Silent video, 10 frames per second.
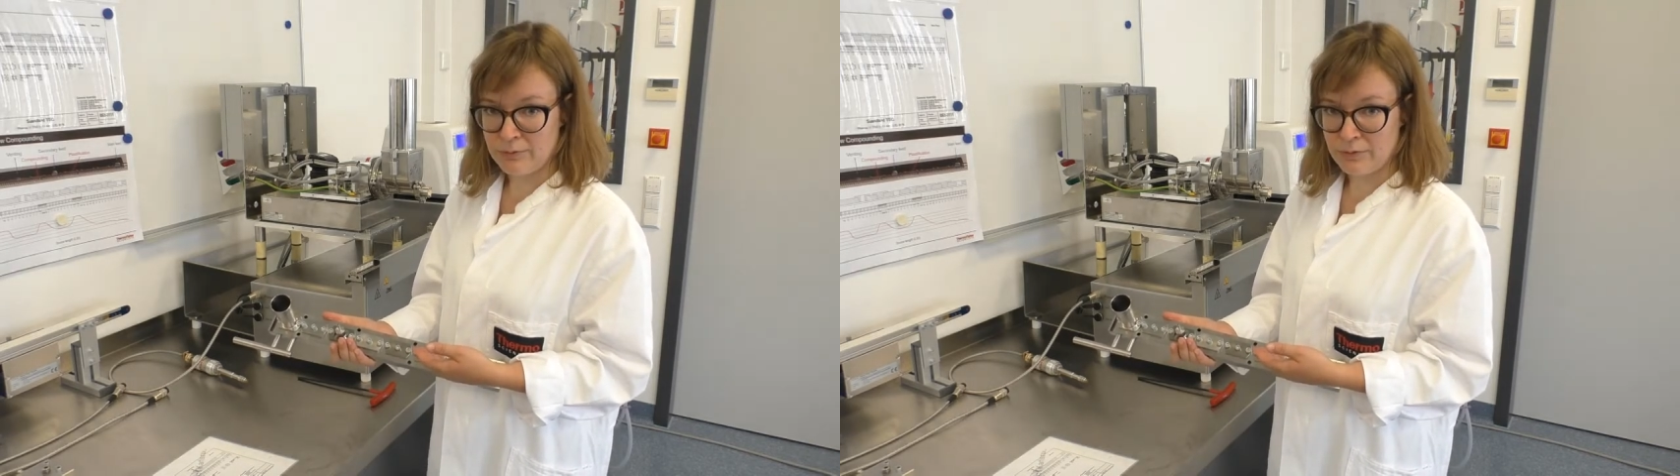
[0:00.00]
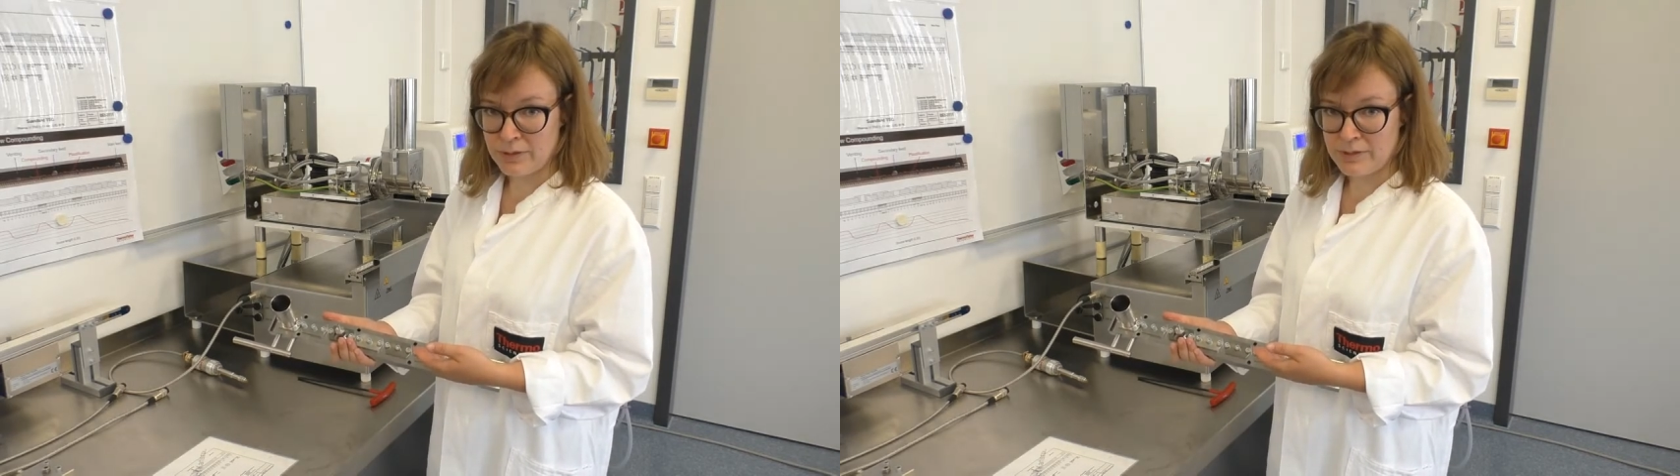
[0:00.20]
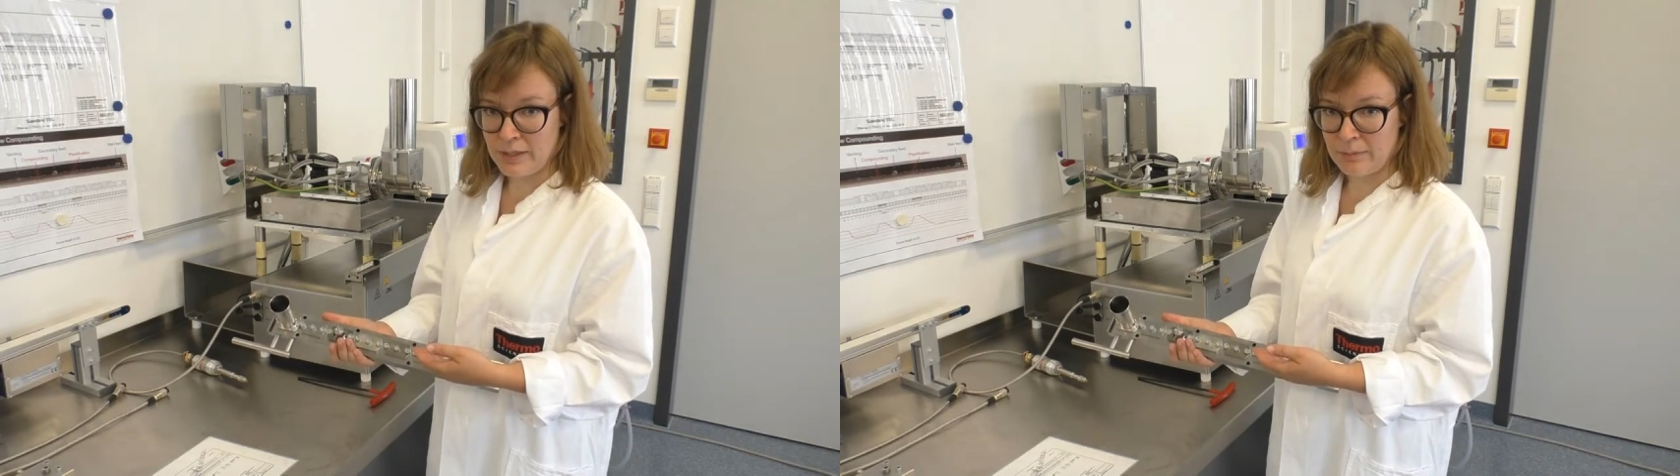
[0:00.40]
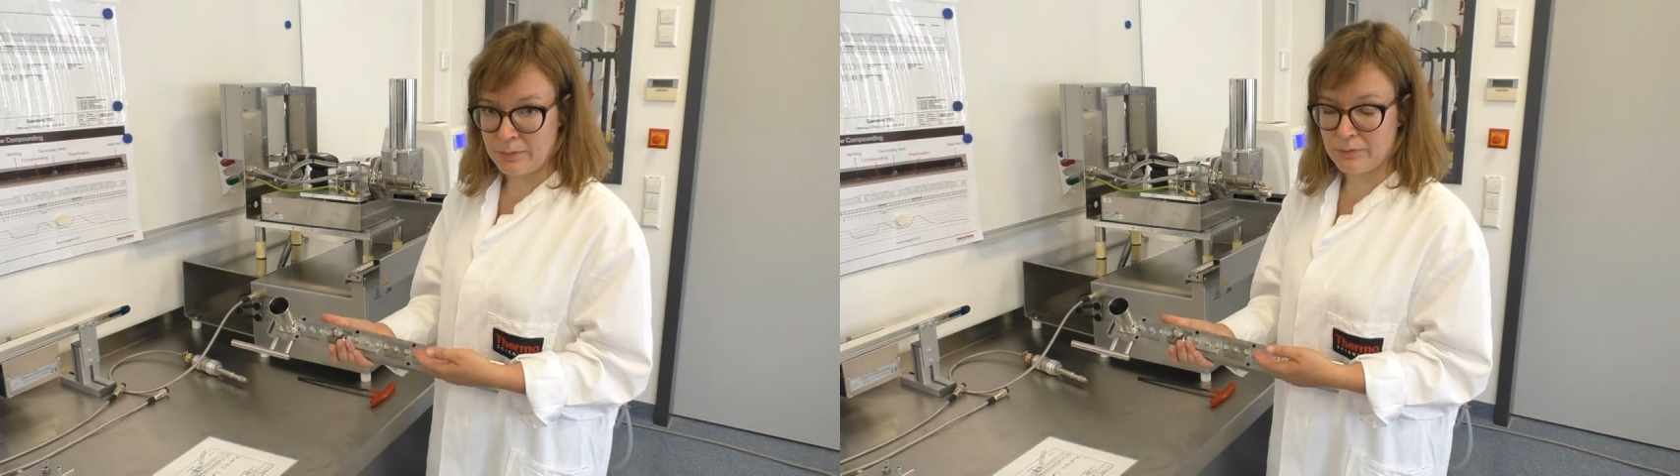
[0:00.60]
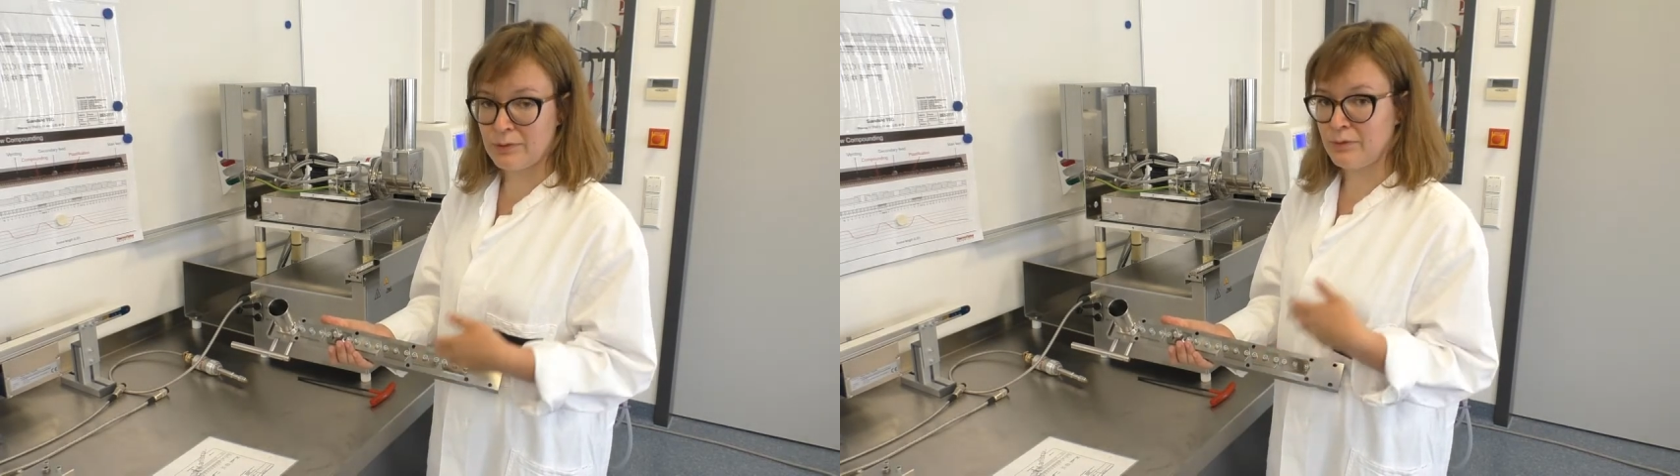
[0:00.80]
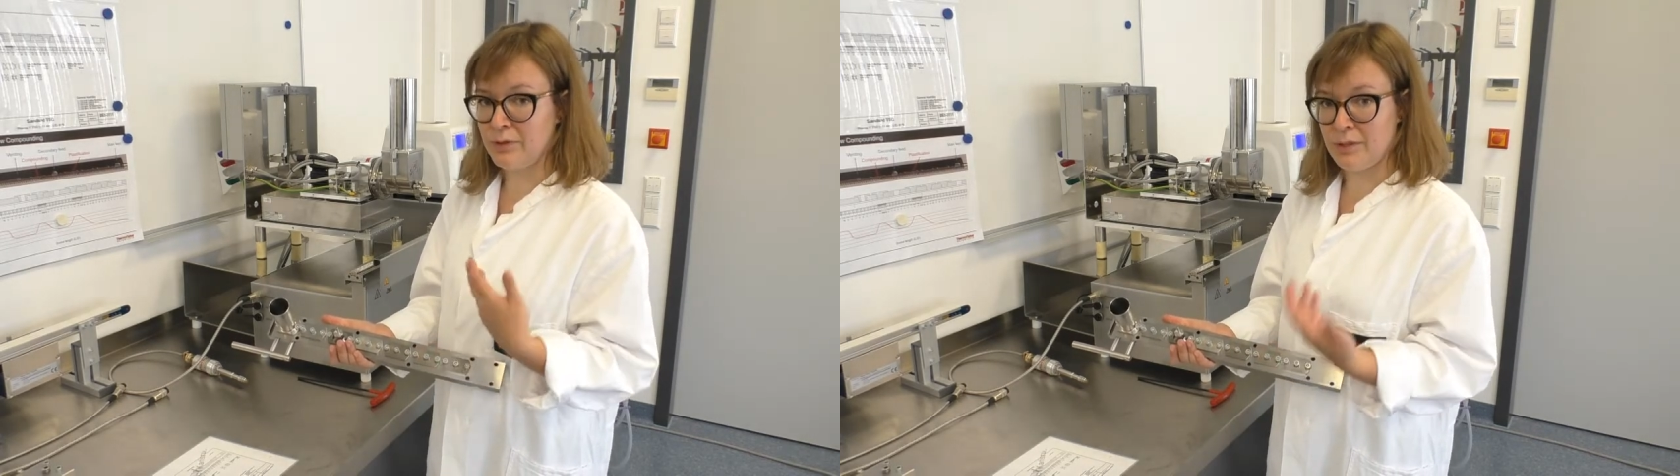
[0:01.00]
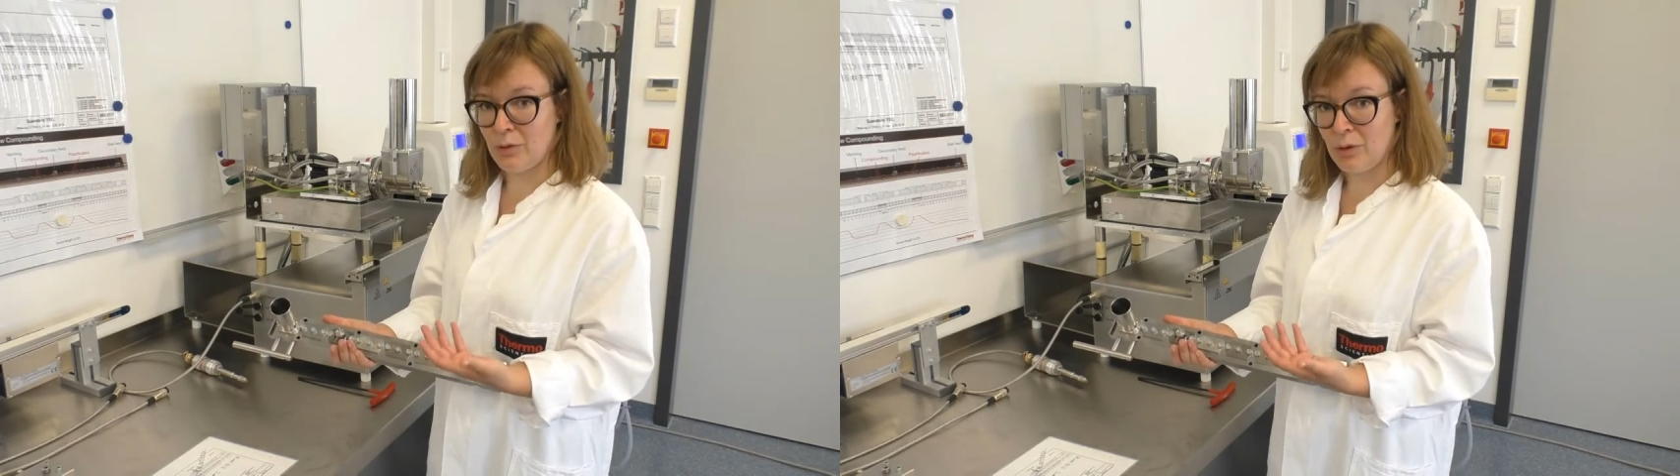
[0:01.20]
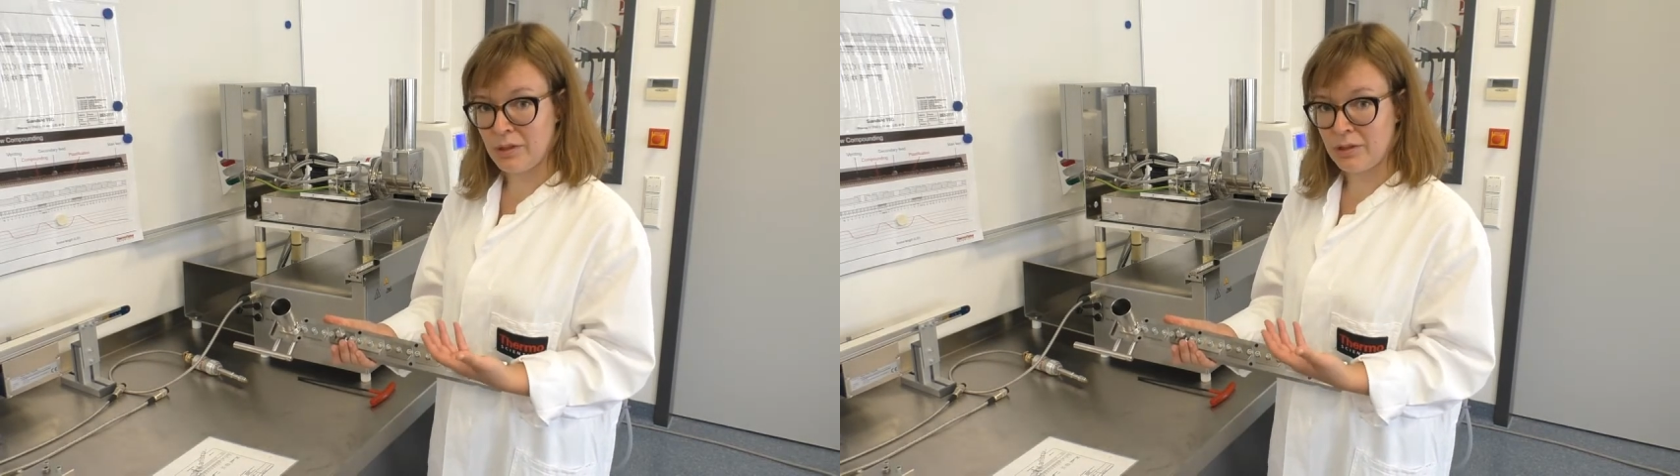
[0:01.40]
for example, for feeding
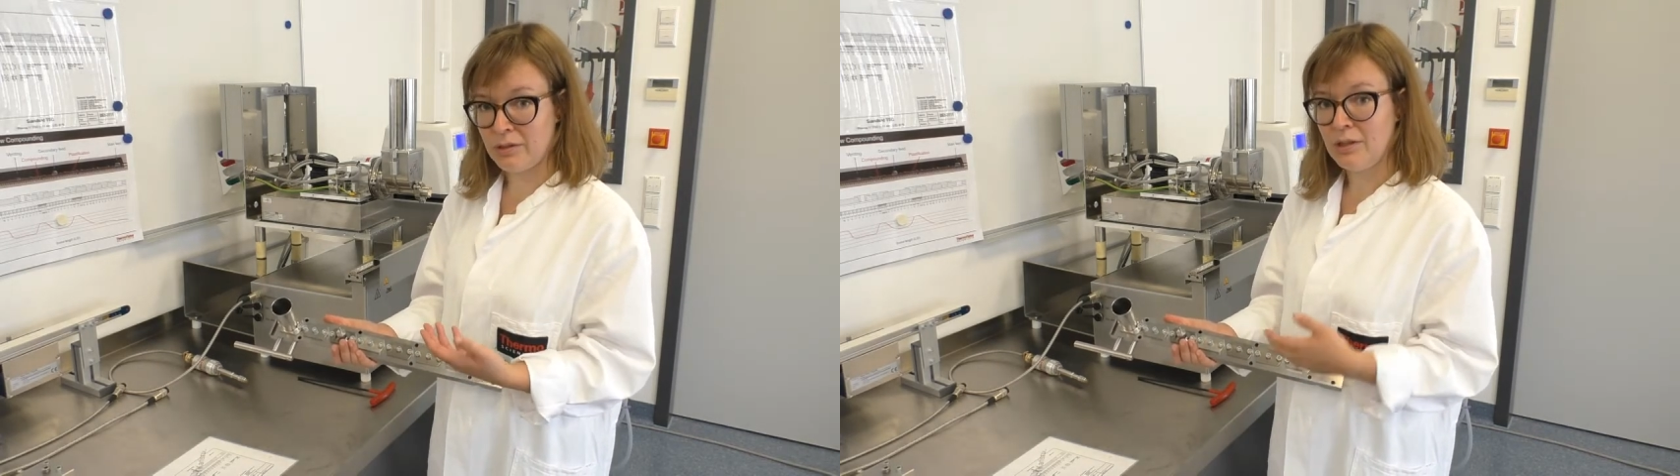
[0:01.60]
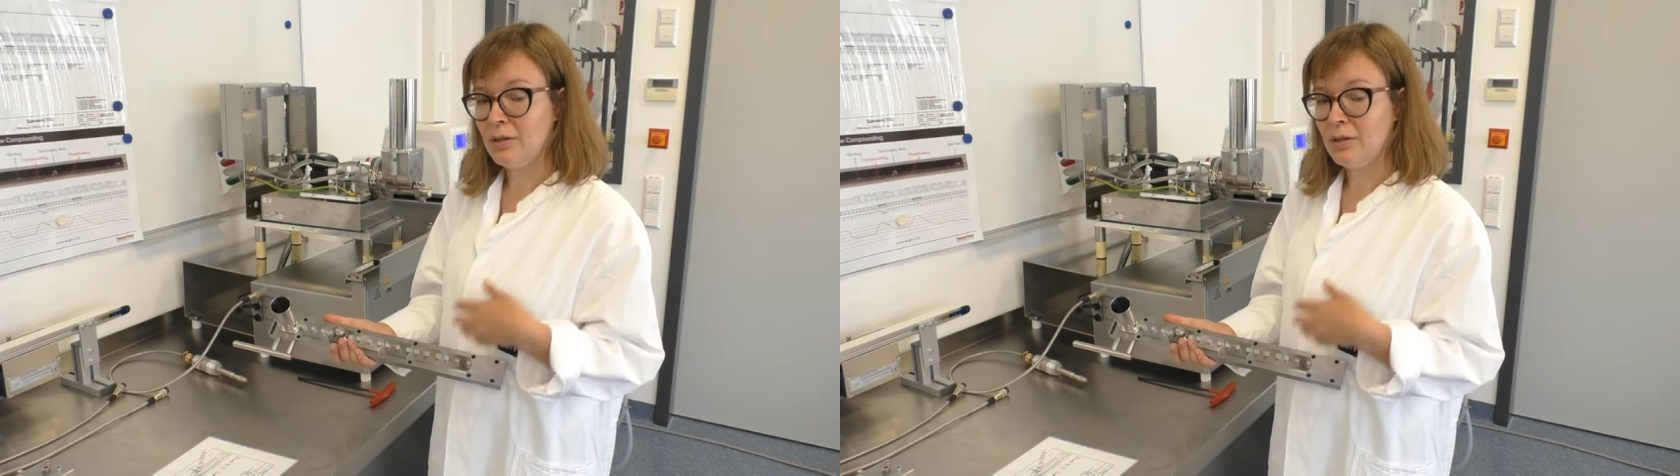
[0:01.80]
oil